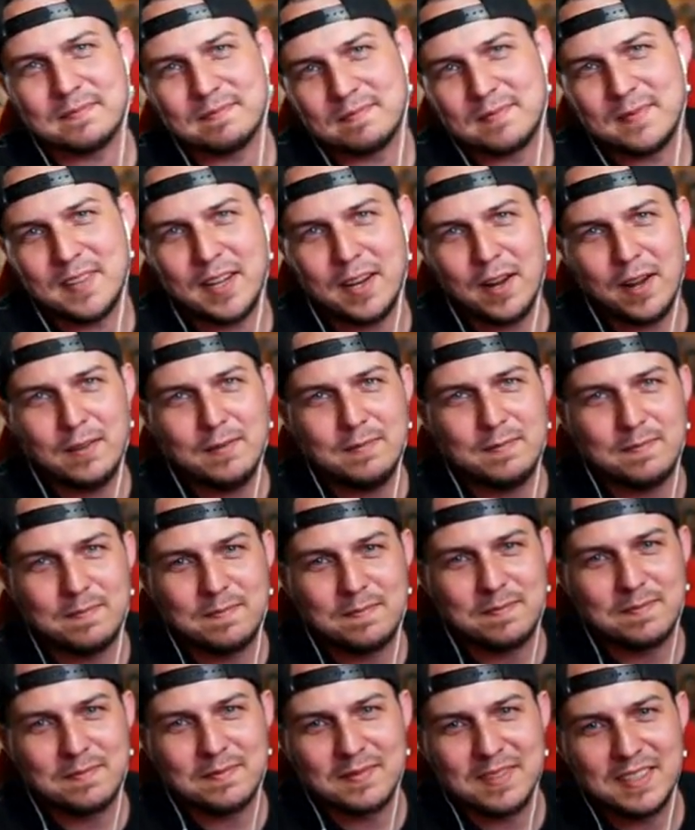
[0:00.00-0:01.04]
You know,
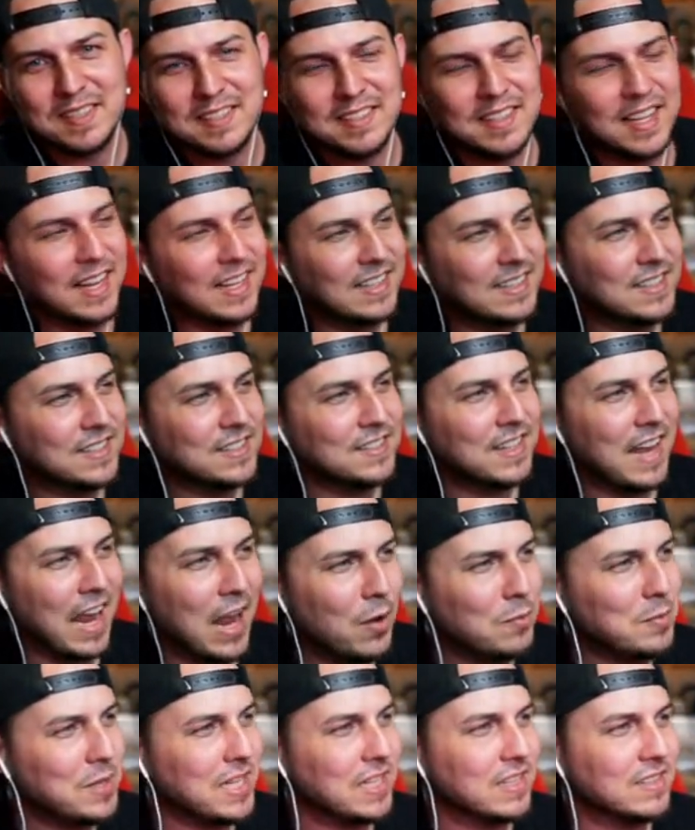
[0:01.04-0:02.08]
he's like, just tell
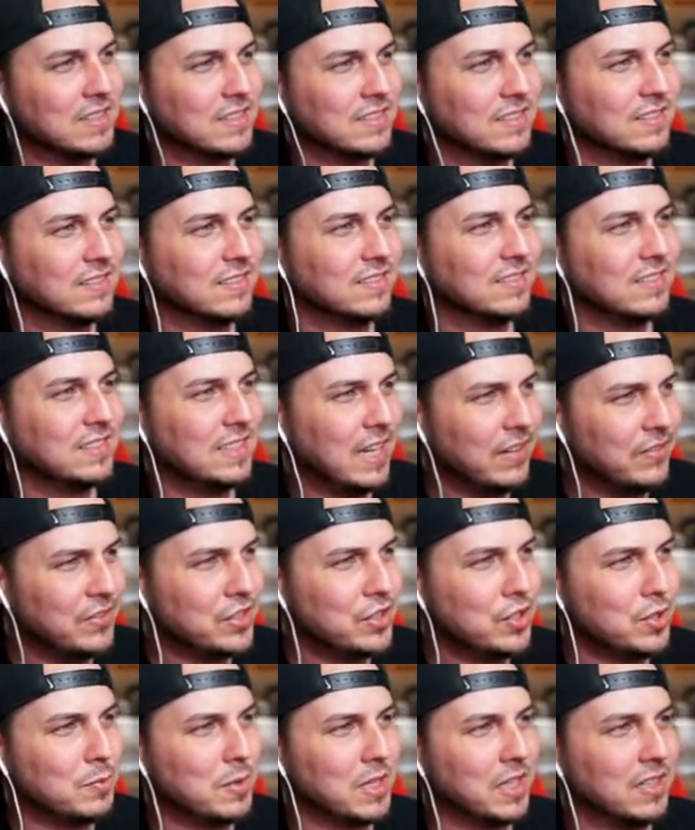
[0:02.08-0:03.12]
me, give it
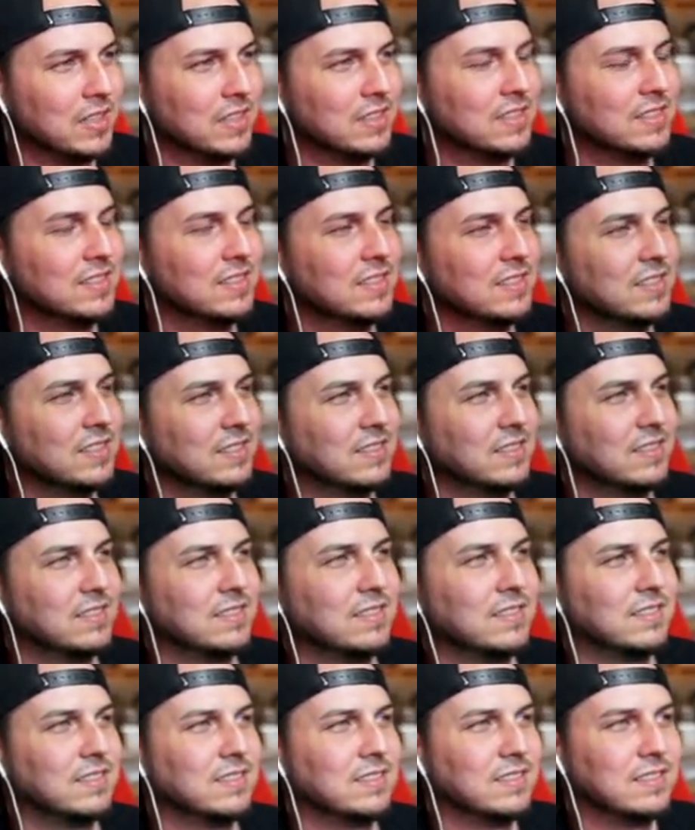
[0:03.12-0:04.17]
to me.
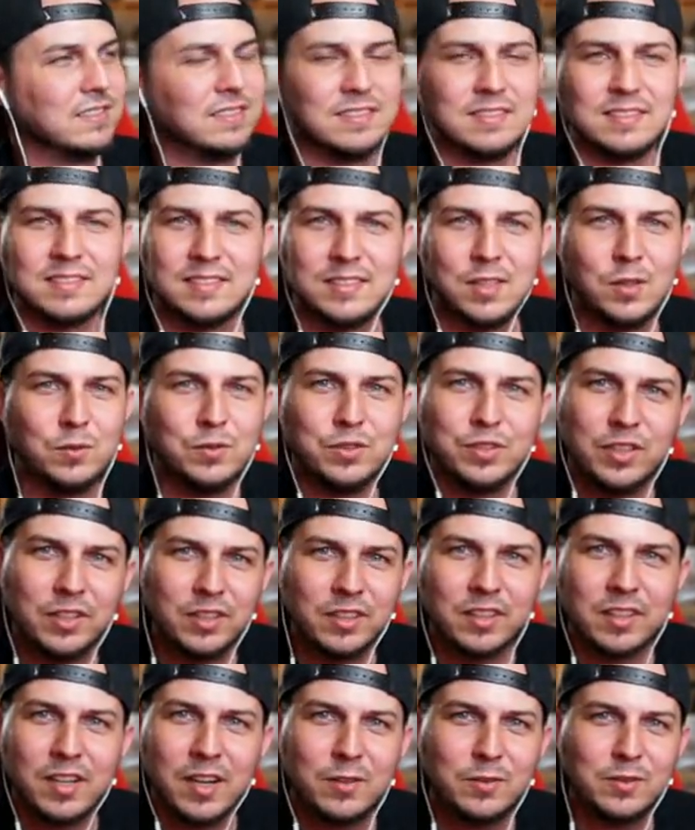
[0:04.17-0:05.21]
Don't
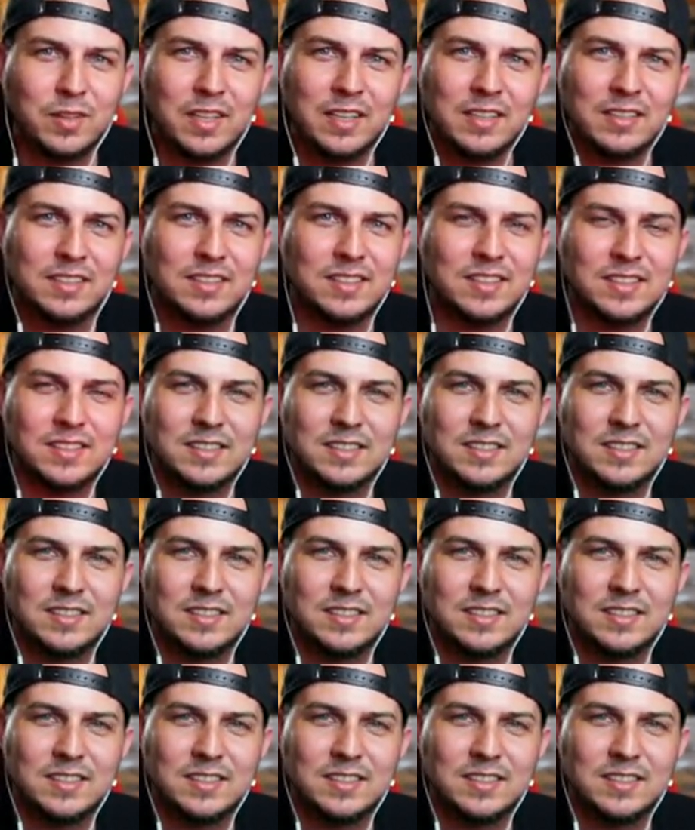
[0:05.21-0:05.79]
sugarcoat this.